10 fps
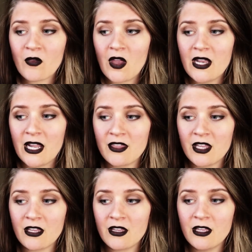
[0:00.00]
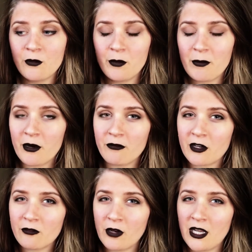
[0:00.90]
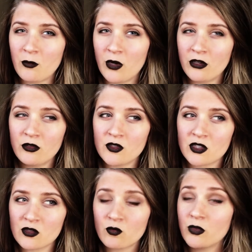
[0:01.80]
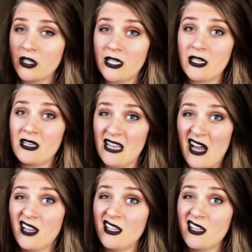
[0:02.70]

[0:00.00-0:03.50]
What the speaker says: I think it would be perfect for anyone who's just really not